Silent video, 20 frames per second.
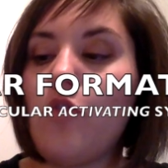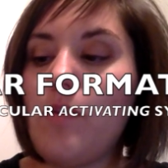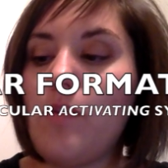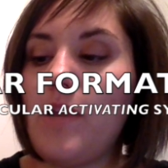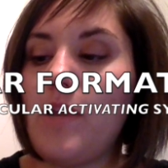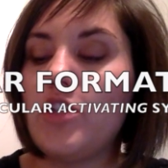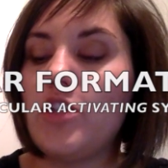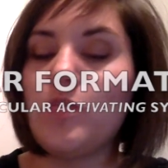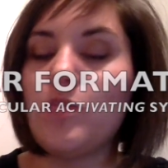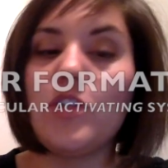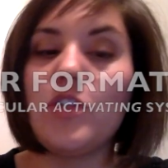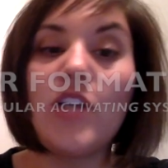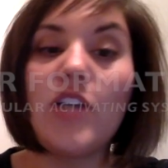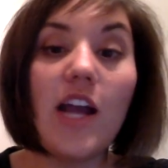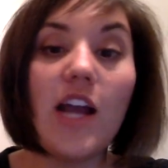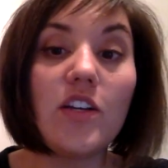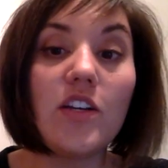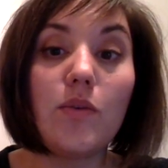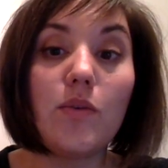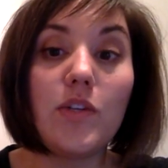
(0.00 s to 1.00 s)
formation,
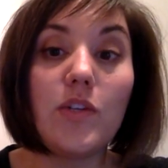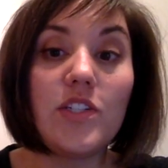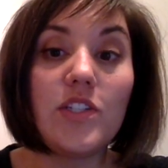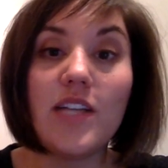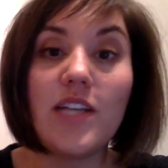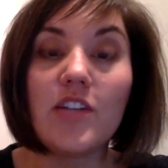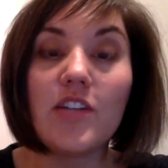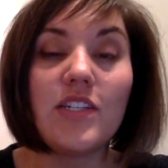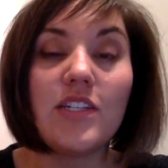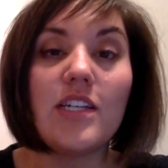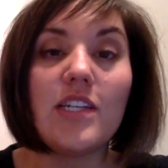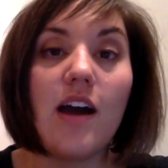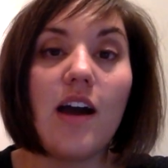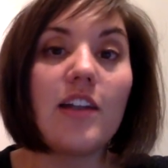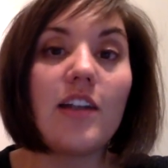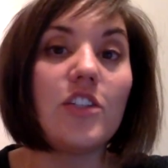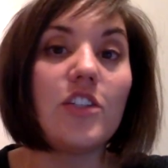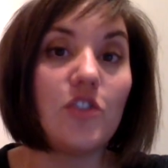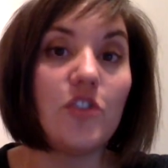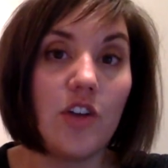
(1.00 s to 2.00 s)
which is actually
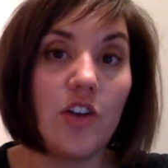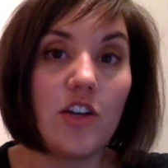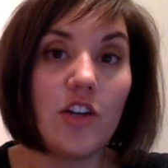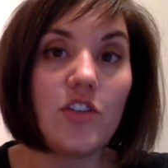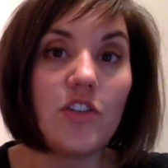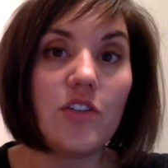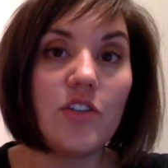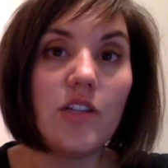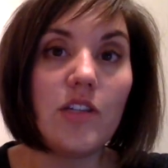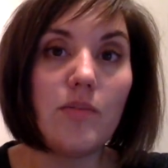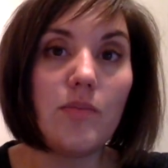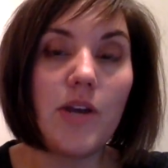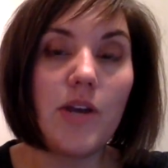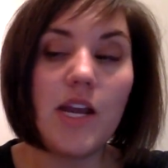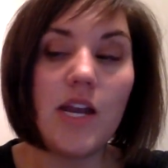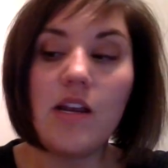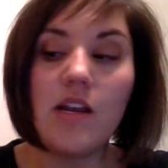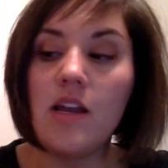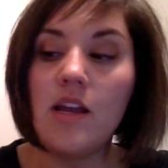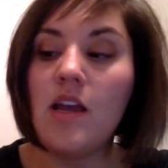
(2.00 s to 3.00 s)
not a structure in the
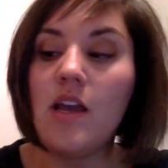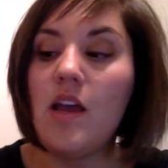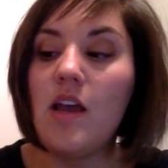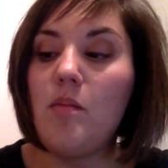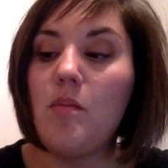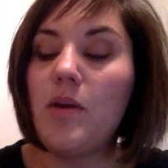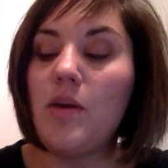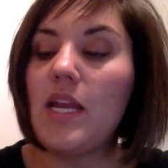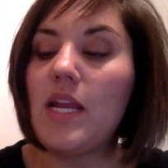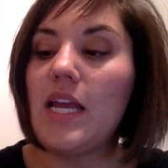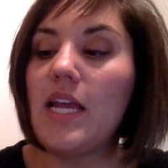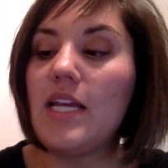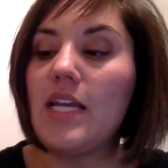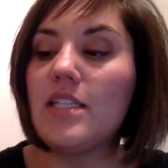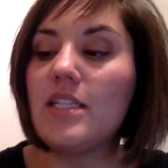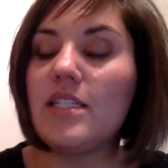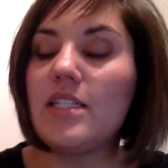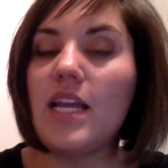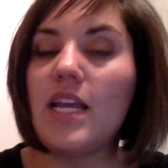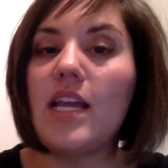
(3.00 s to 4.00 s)
brain, but it
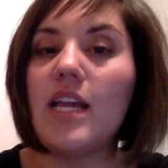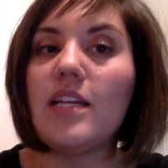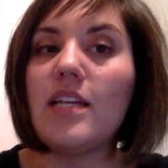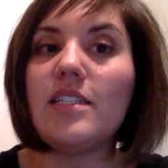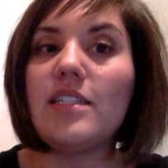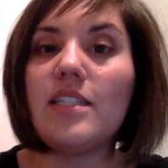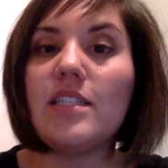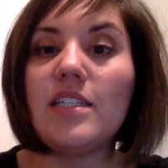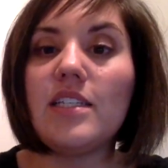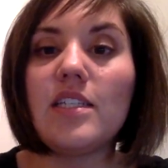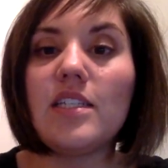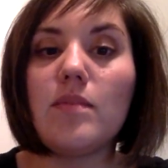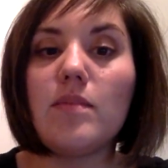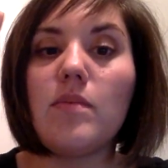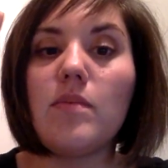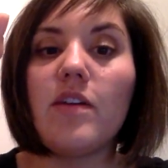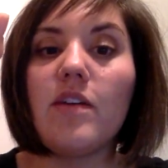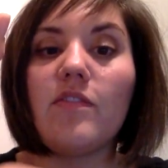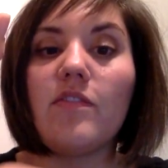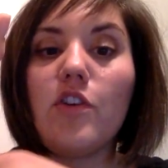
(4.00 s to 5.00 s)
is a
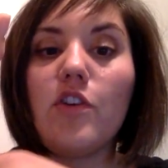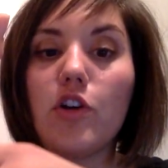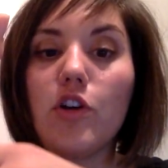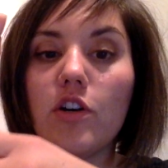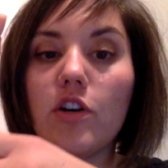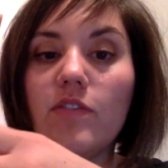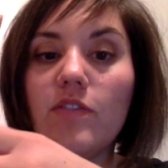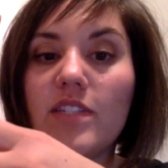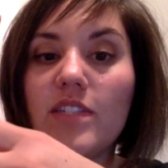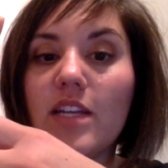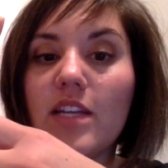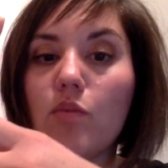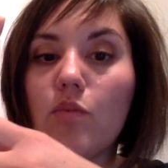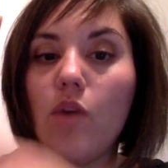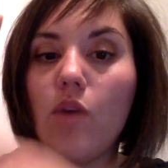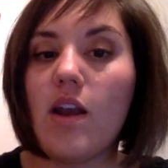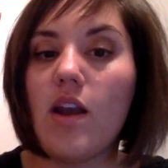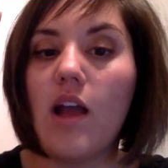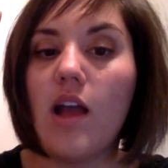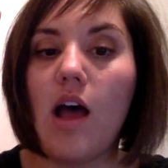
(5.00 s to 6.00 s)
system of nerves that
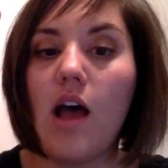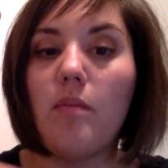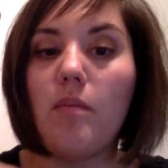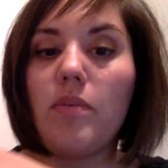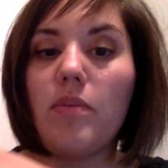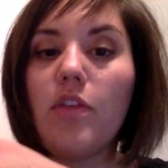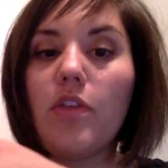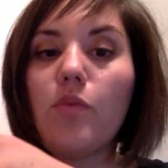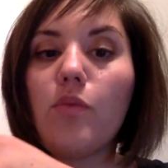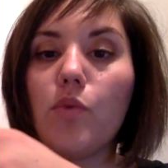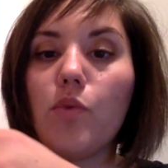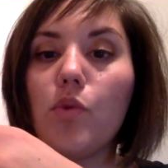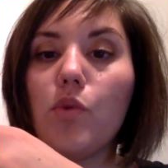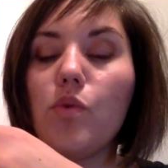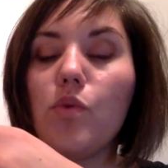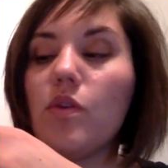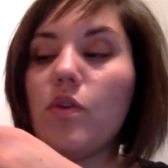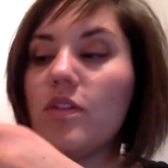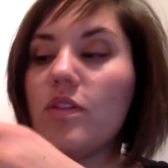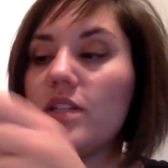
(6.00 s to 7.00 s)
run up
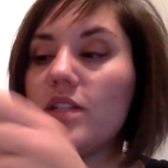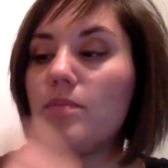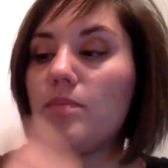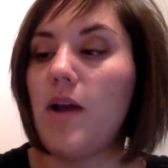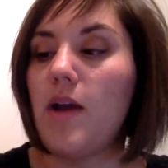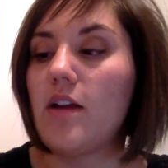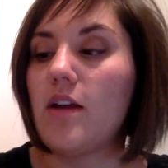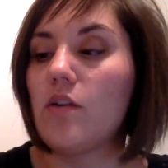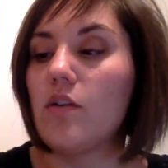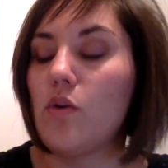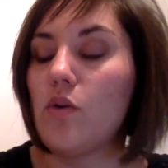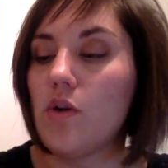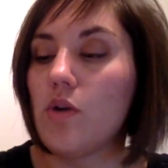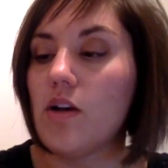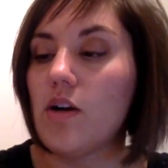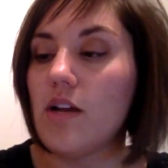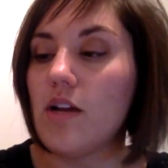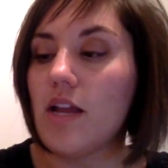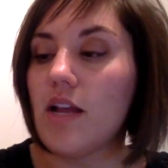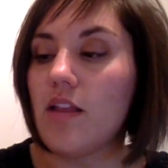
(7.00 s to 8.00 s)
through the spinal
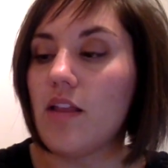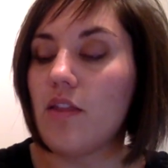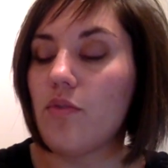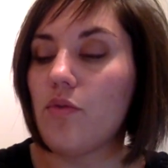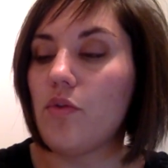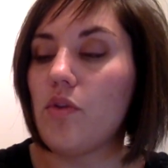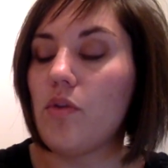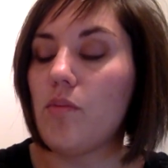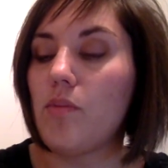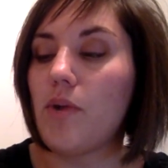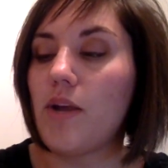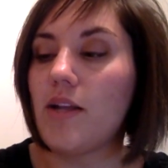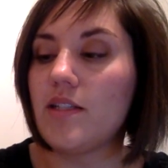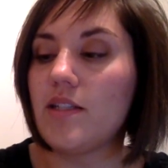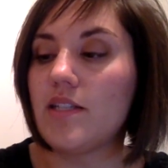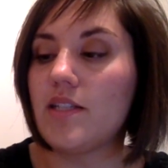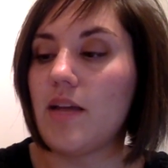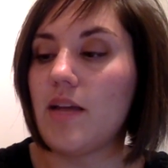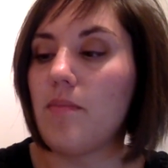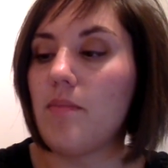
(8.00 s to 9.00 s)
cord and through the
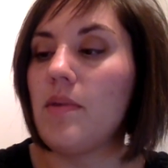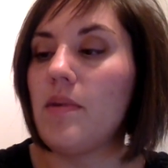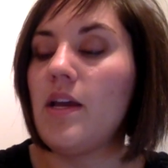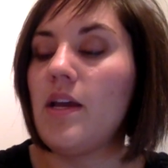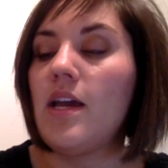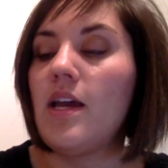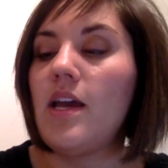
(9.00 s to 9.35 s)
brainstem.